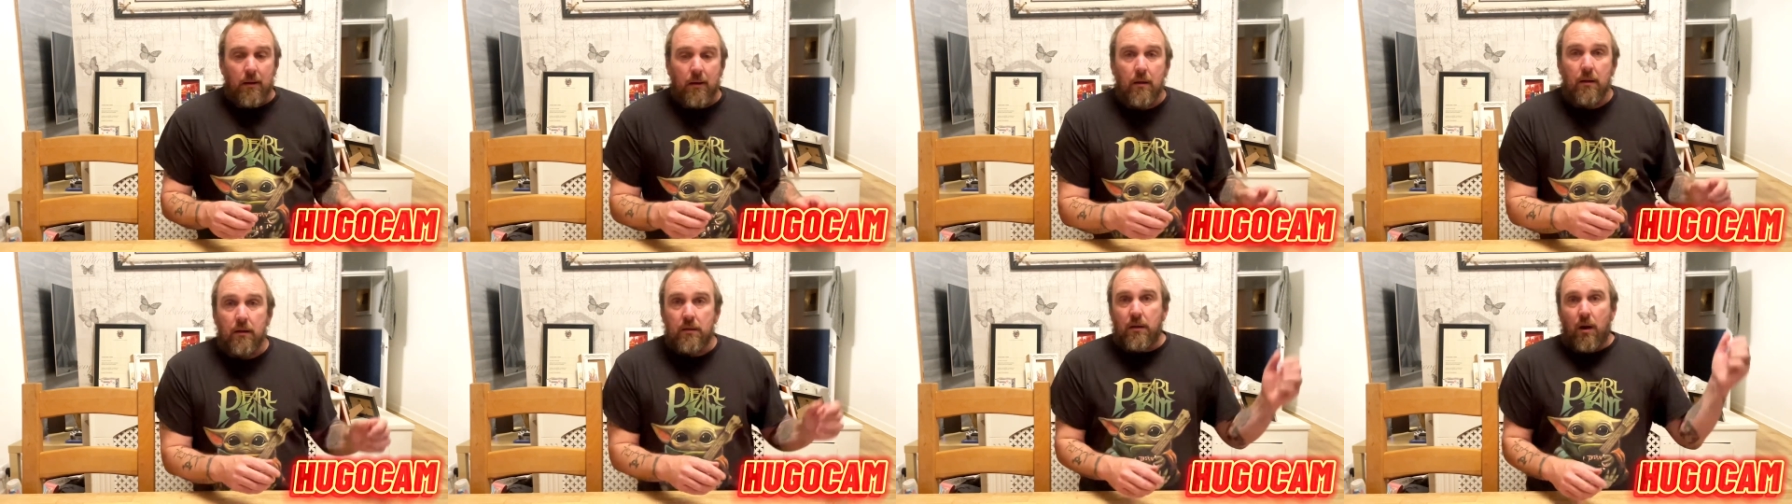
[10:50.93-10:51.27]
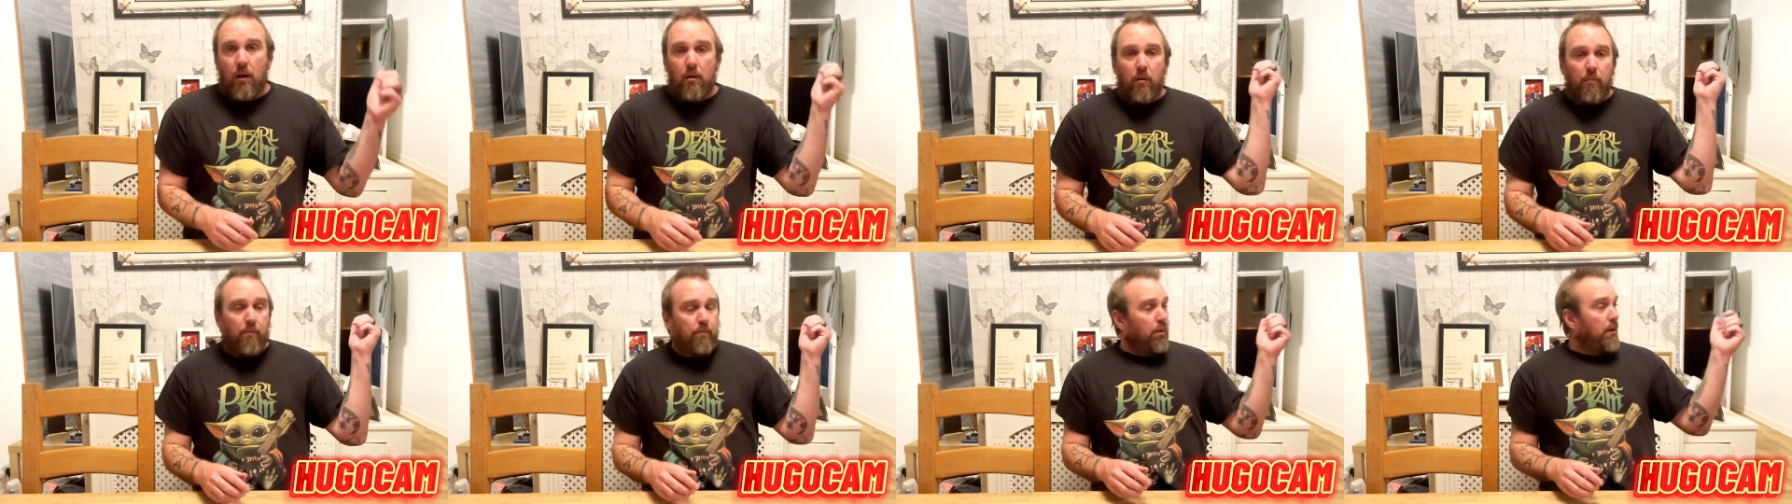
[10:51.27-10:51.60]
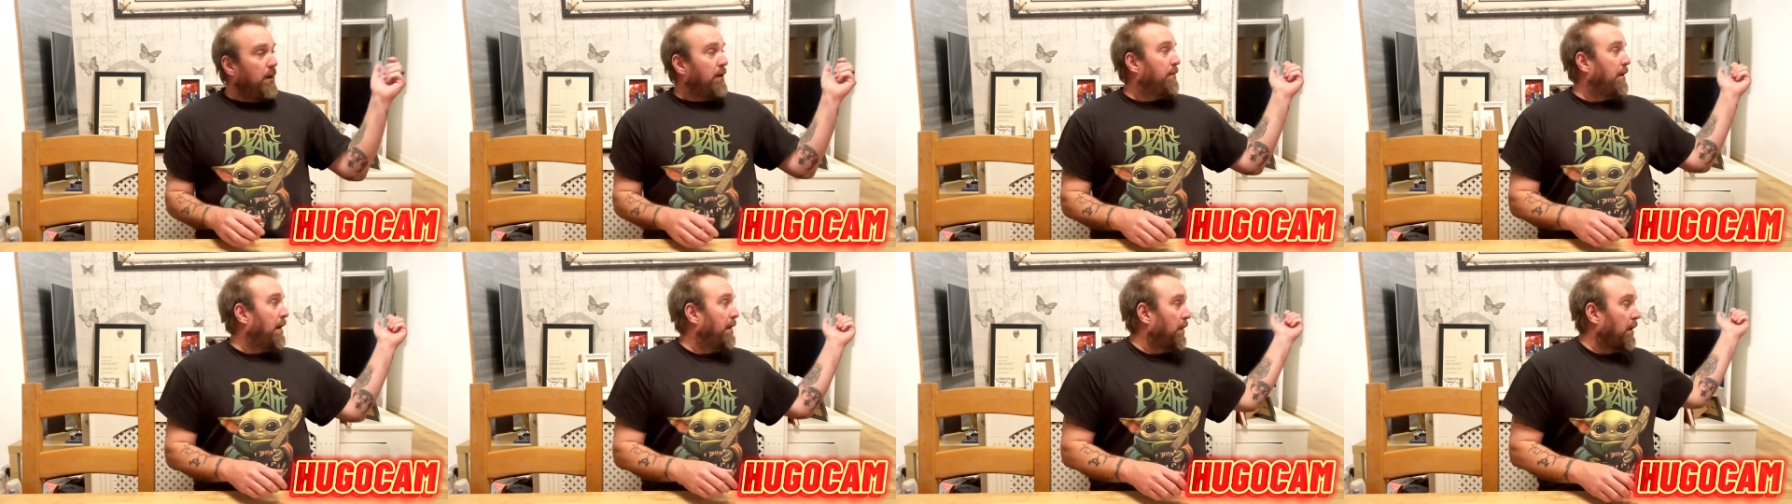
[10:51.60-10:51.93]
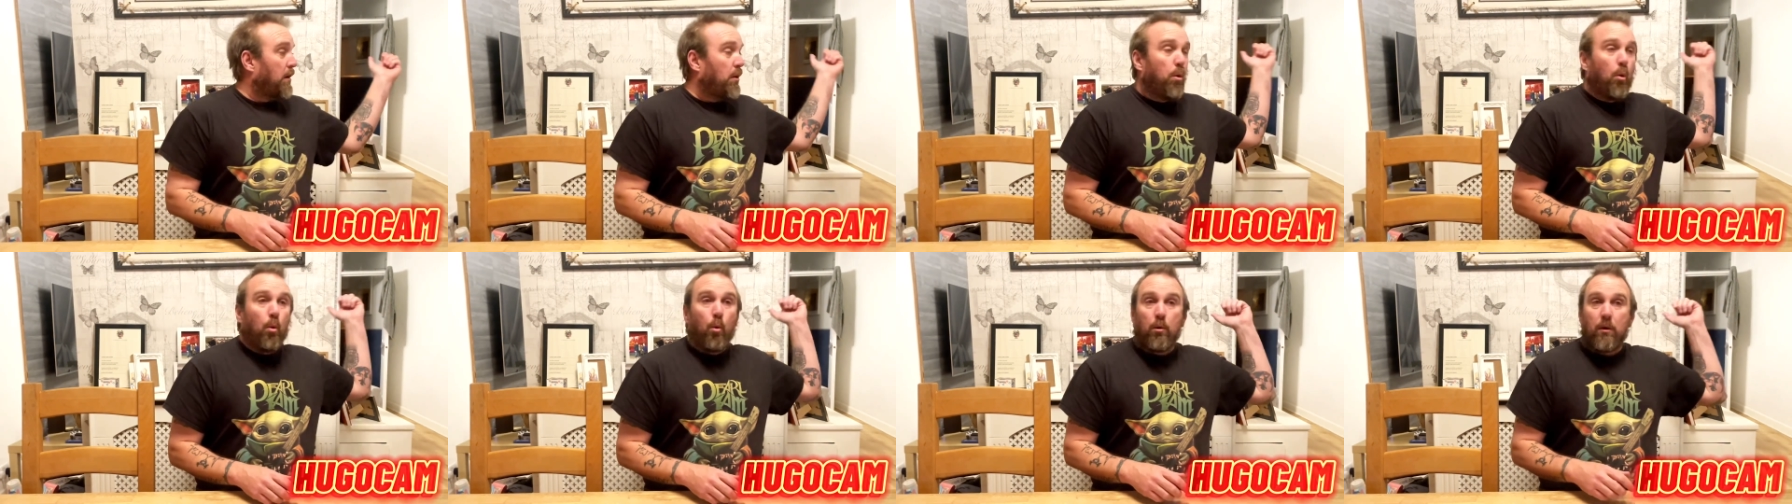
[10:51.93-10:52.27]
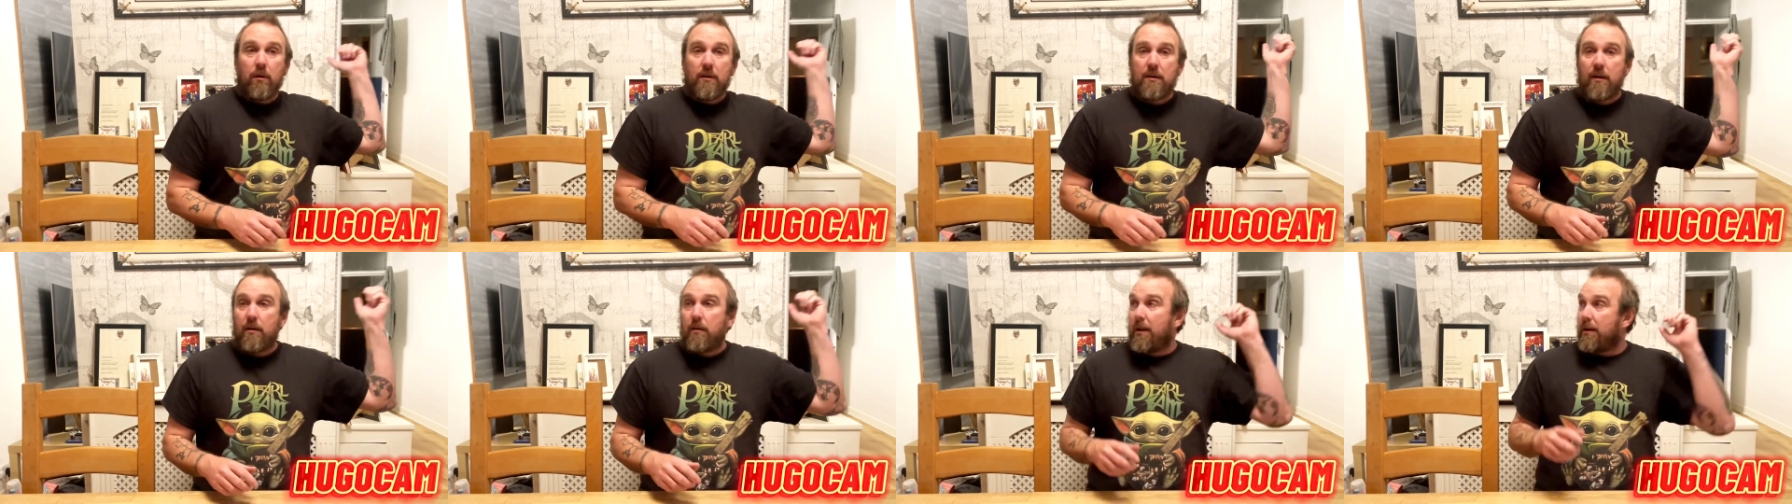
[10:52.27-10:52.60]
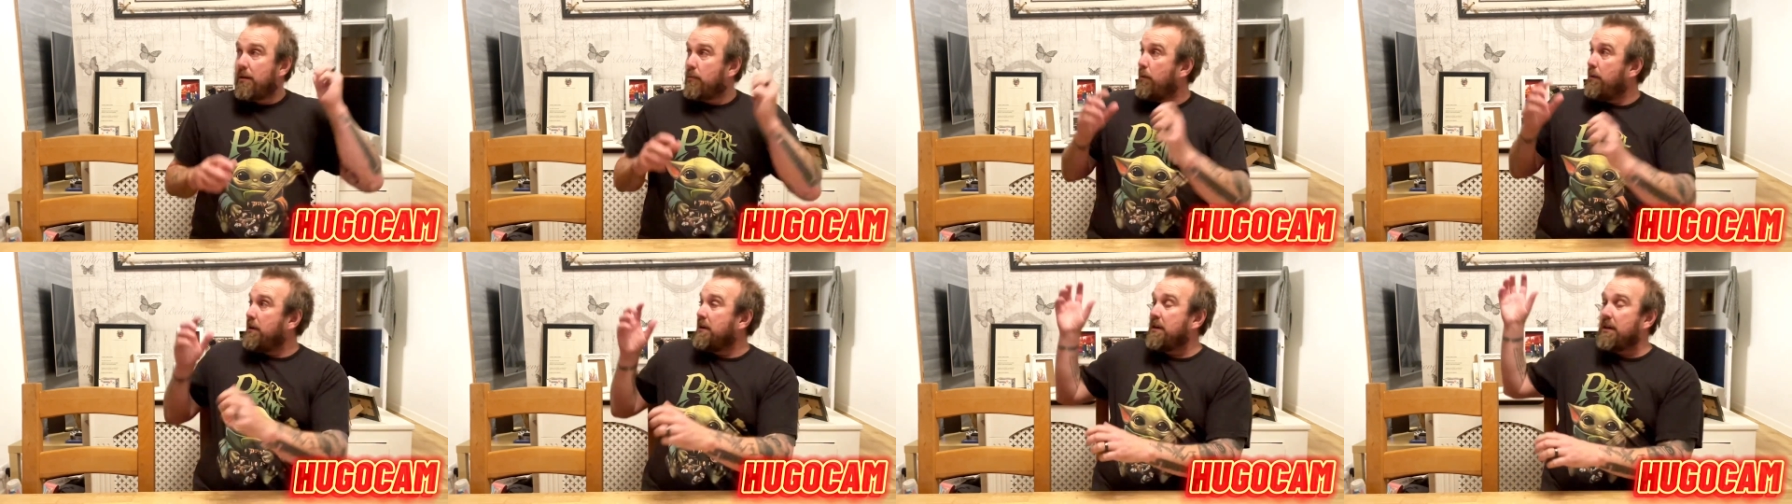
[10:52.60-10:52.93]
So I've put it around the corner, so
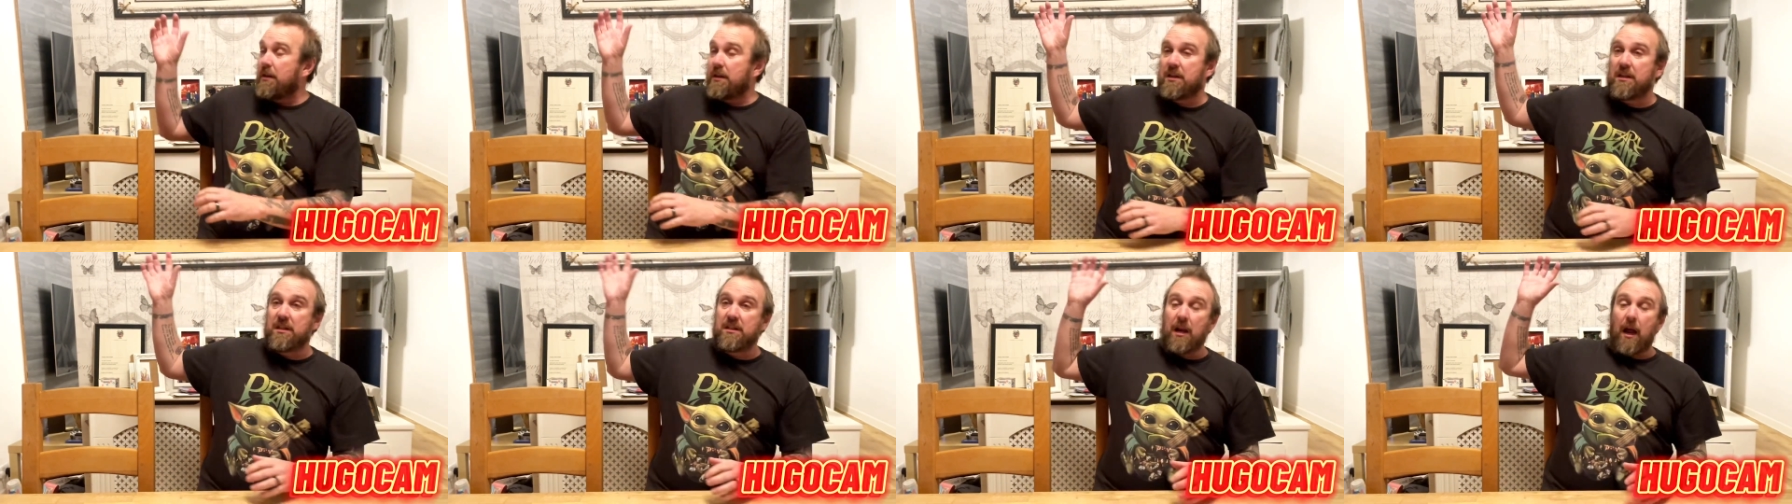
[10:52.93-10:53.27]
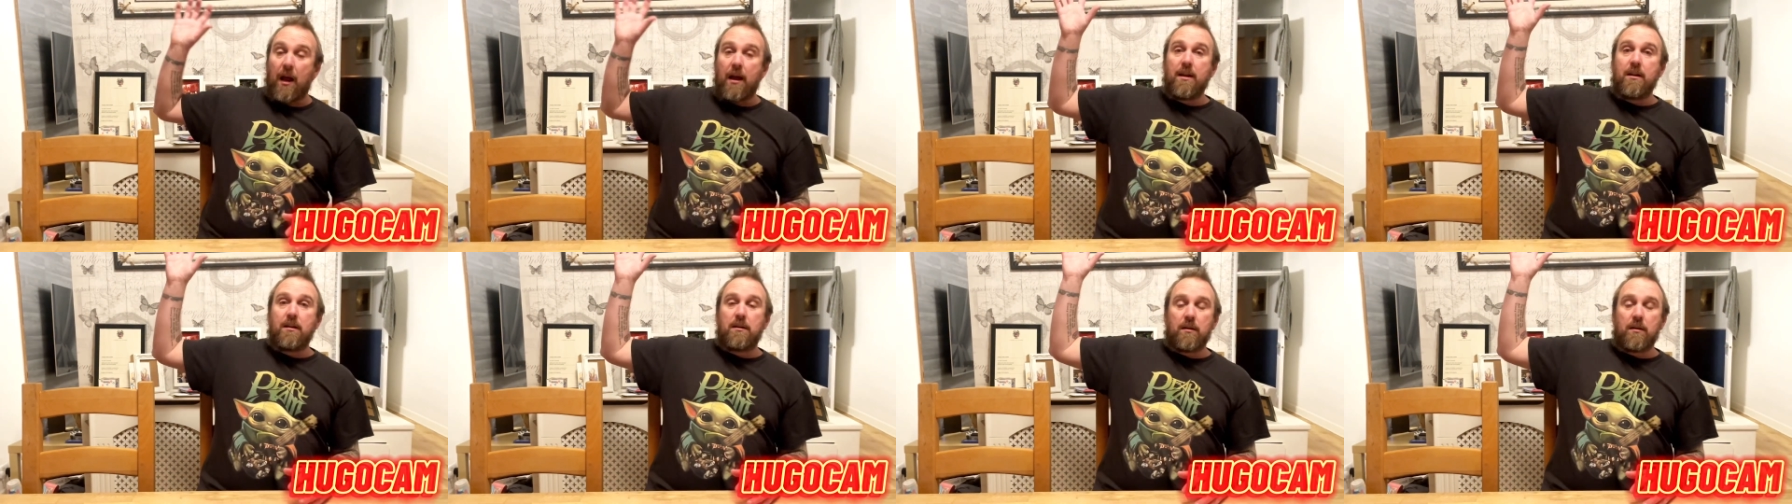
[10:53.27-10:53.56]
that's where it's going to stay.